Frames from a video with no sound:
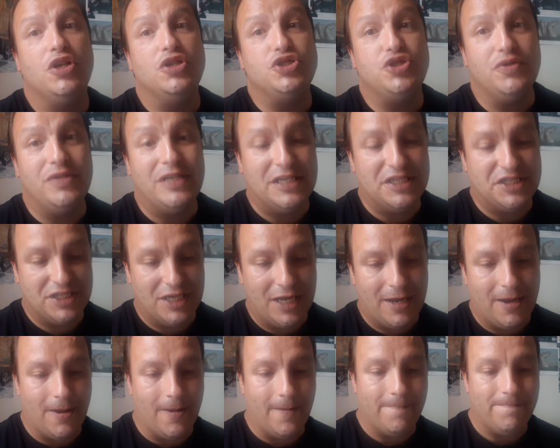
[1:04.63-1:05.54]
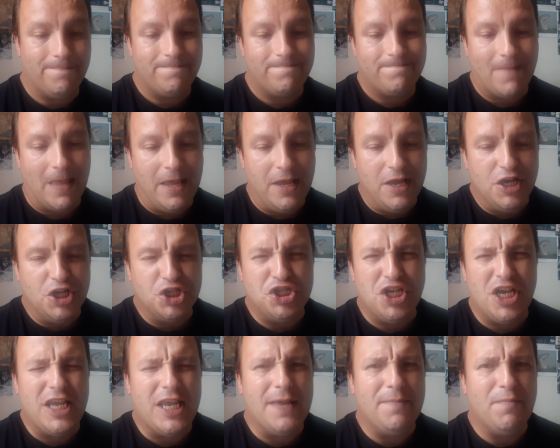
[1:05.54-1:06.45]
Judy Singer.
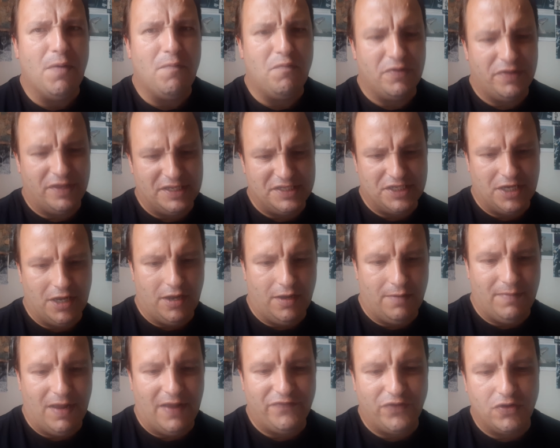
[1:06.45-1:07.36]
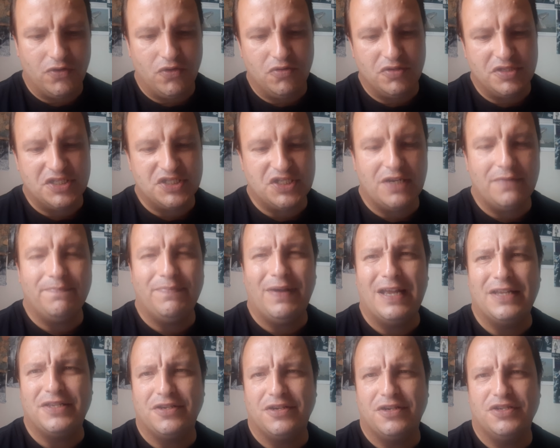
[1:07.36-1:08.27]
She came up with the term after noticing
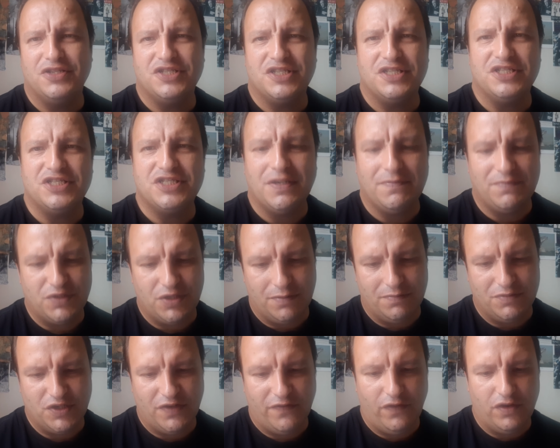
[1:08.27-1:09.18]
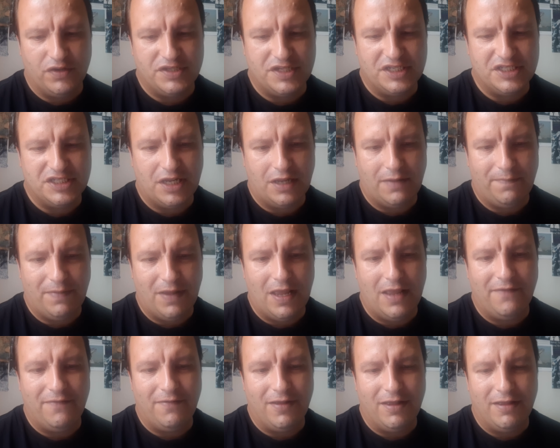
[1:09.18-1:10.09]
patterns and symptoms of autistic
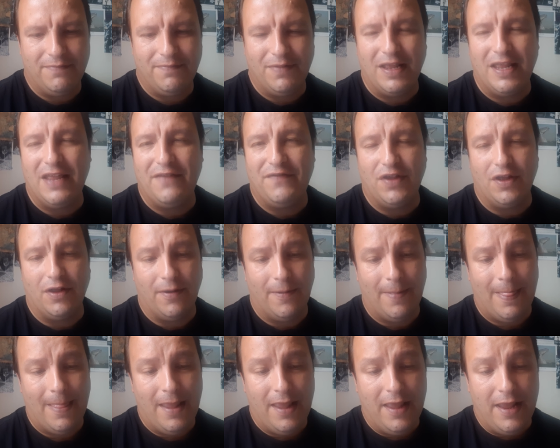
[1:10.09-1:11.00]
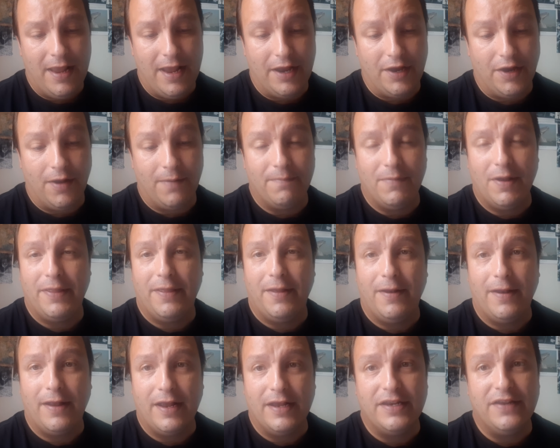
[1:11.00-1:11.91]
behaviour in her
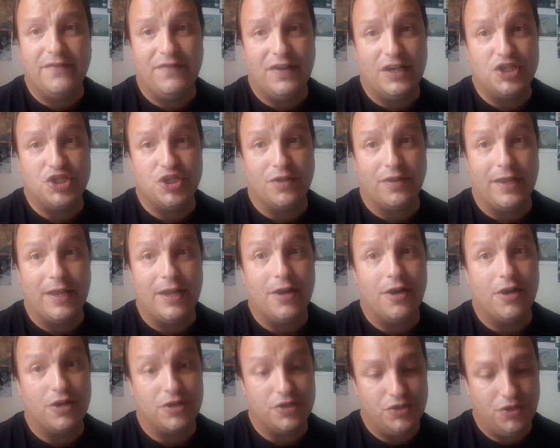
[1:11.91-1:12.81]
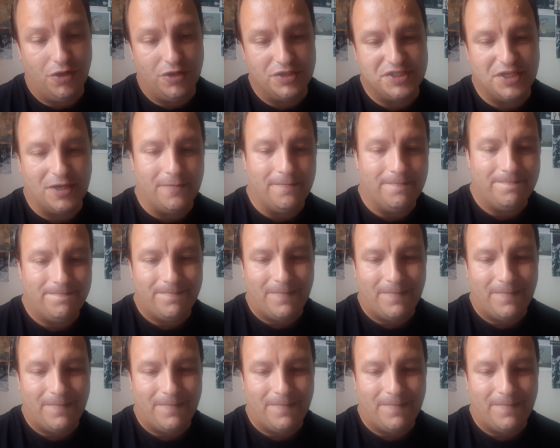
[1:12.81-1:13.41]
mother and eventually her daughter.